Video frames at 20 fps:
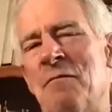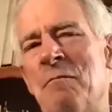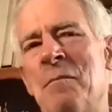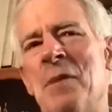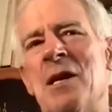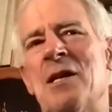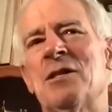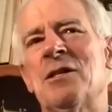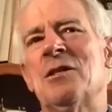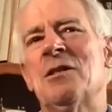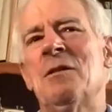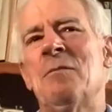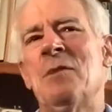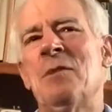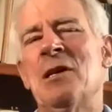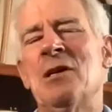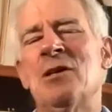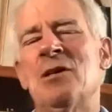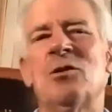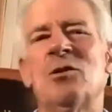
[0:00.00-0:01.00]
mix the
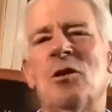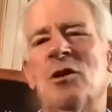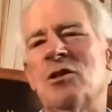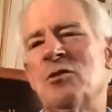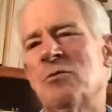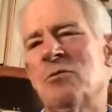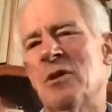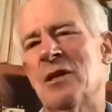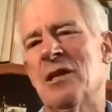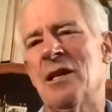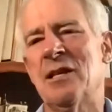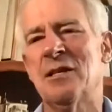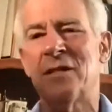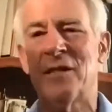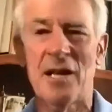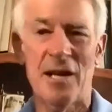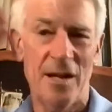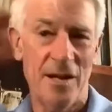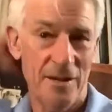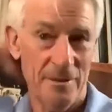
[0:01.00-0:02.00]
mini stories with, let's
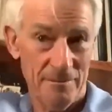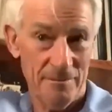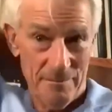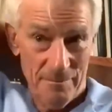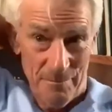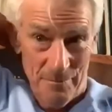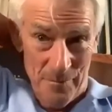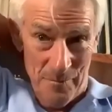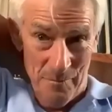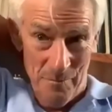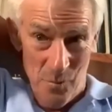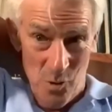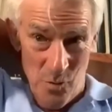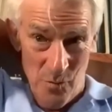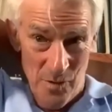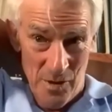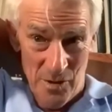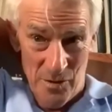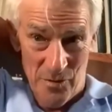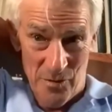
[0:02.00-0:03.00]
say,
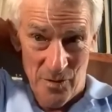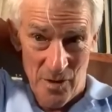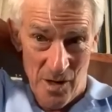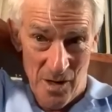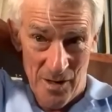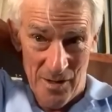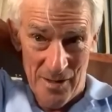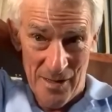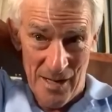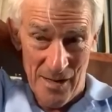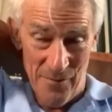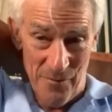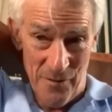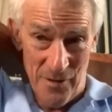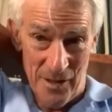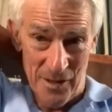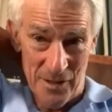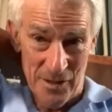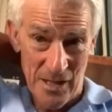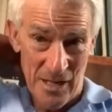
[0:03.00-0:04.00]
movies on
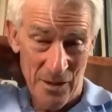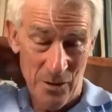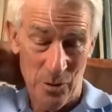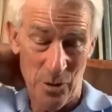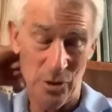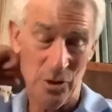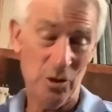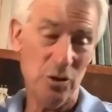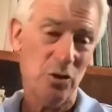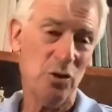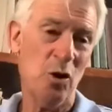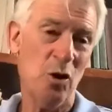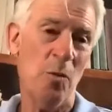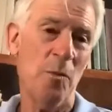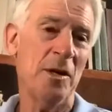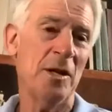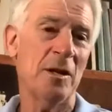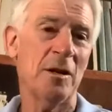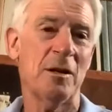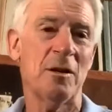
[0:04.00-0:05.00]
Netflix. And of course, there's so
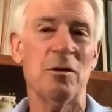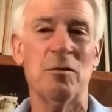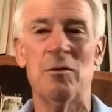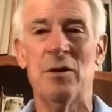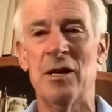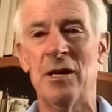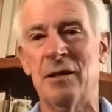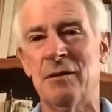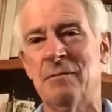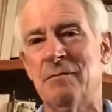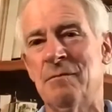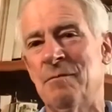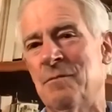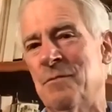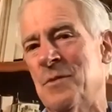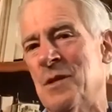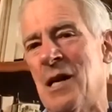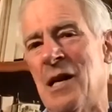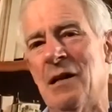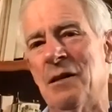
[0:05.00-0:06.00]
many Korean
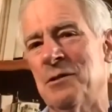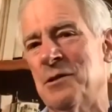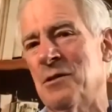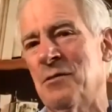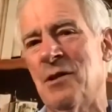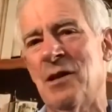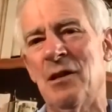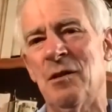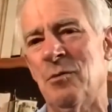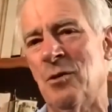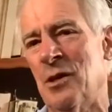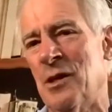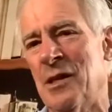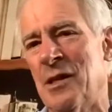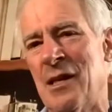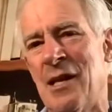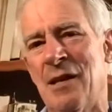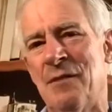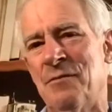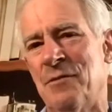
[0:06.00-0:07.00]
titles available
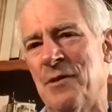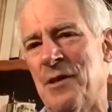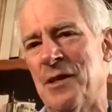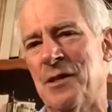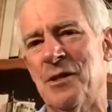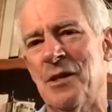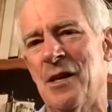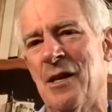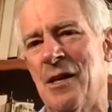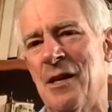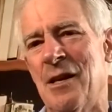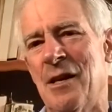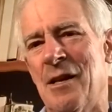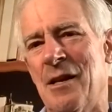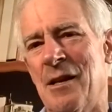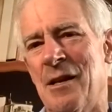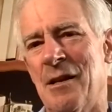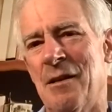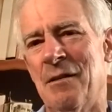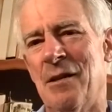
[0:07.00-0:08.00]
at Netflix
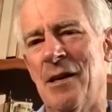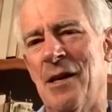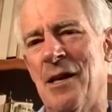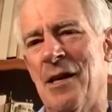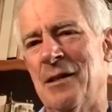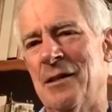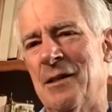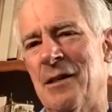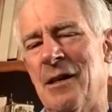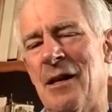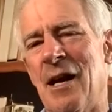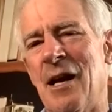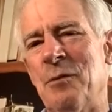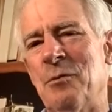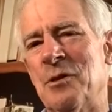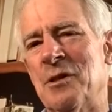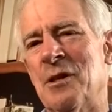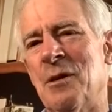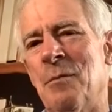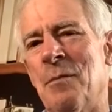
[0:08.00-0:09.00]
that I
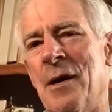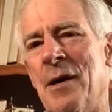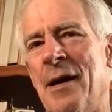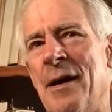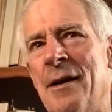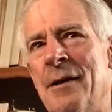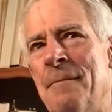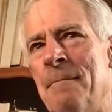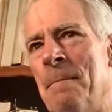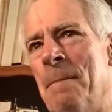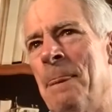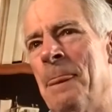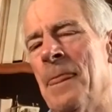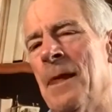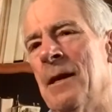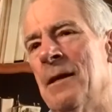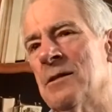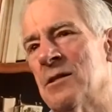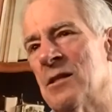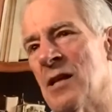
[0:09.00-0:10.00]
would combine
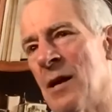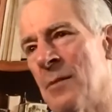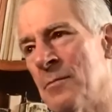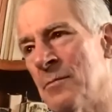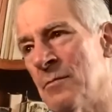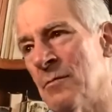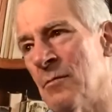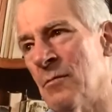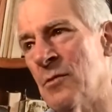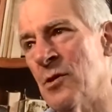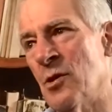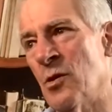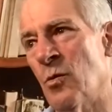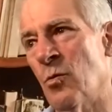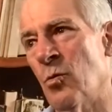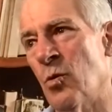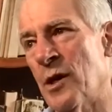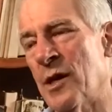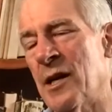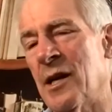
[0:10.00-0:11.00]
some,
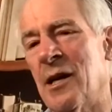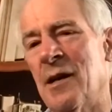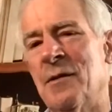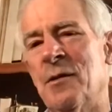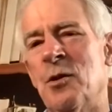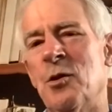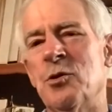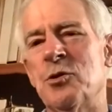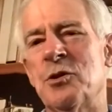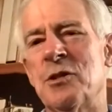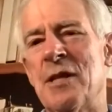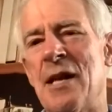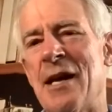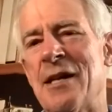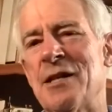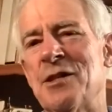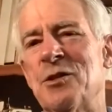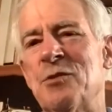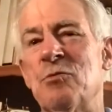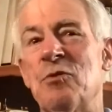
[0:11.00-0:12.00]
working on those
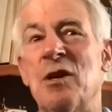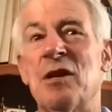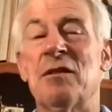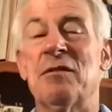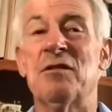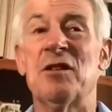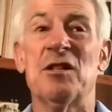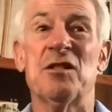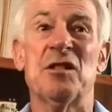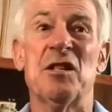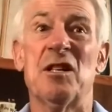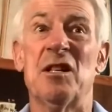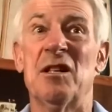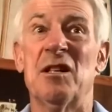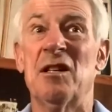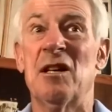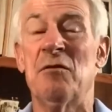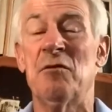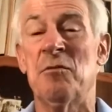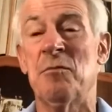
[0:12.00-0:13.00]
texts with just sitting
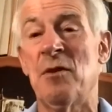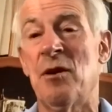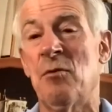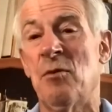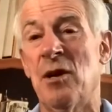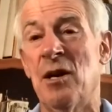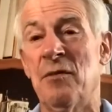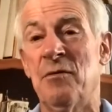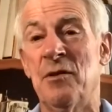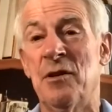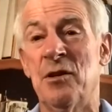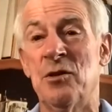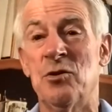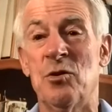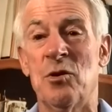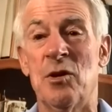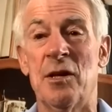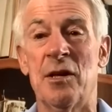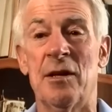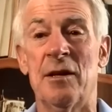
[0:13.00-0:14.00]
down with my wife and
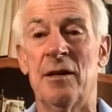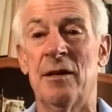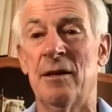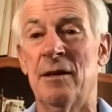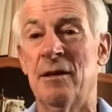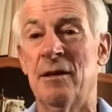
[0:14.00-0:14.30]
enjoying